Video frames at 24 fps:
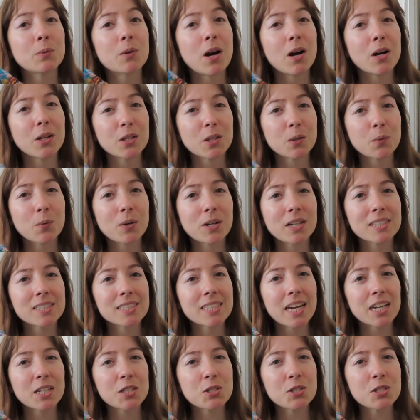color work
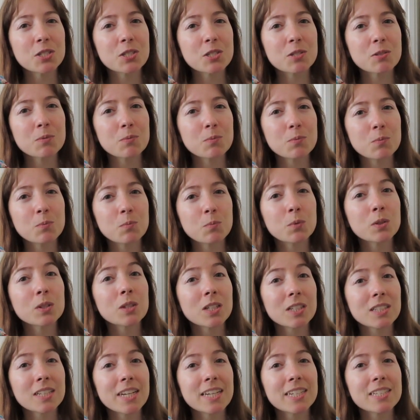sections would
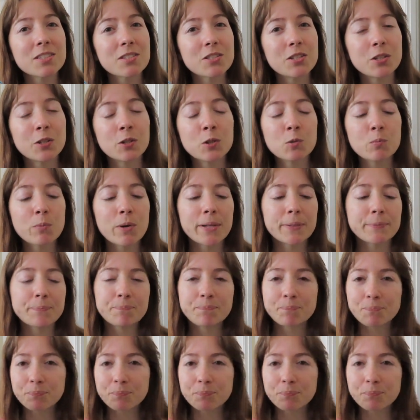look nice too, but